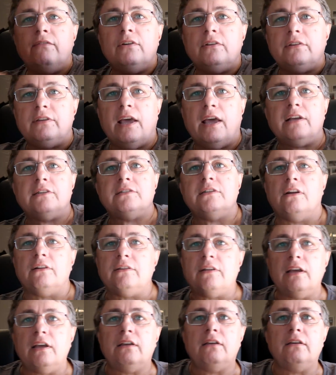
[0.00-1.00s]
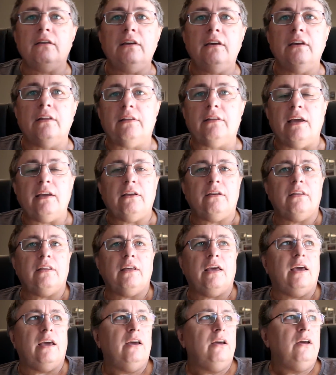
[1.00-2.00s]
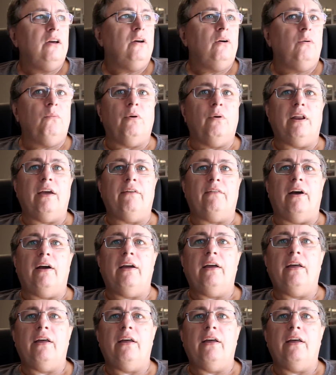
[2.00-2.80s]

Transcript: you a taxi. I'll take you here, take you there, whatever.